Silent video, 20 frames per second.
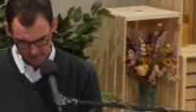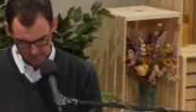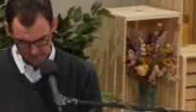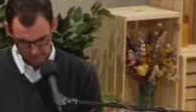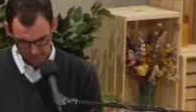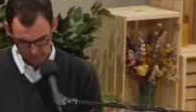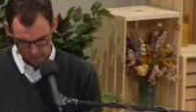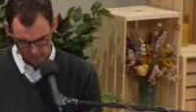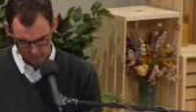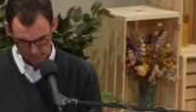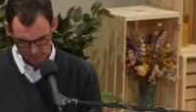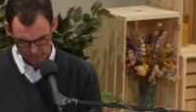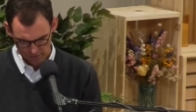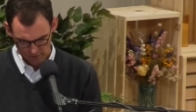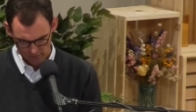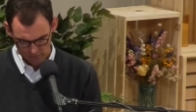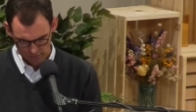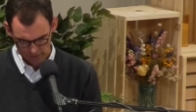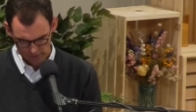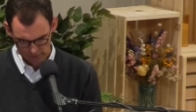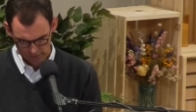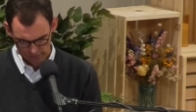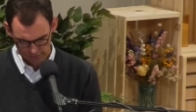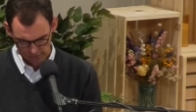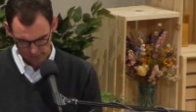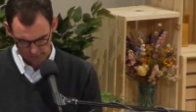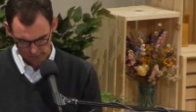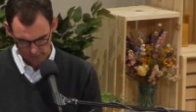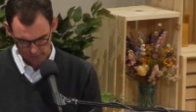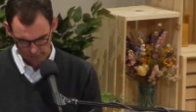And Lord, may we learn to
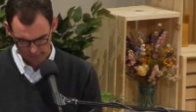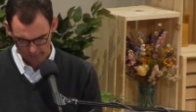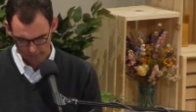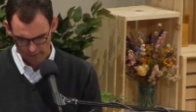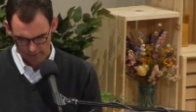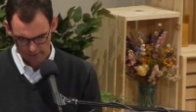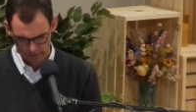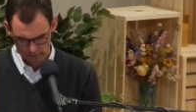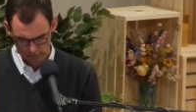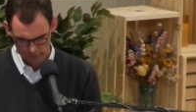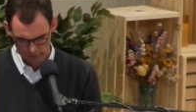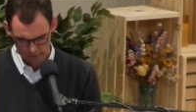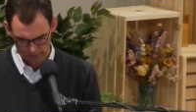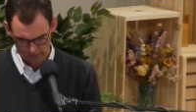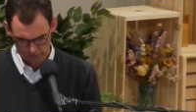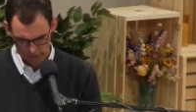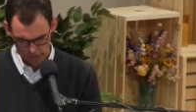glorify you and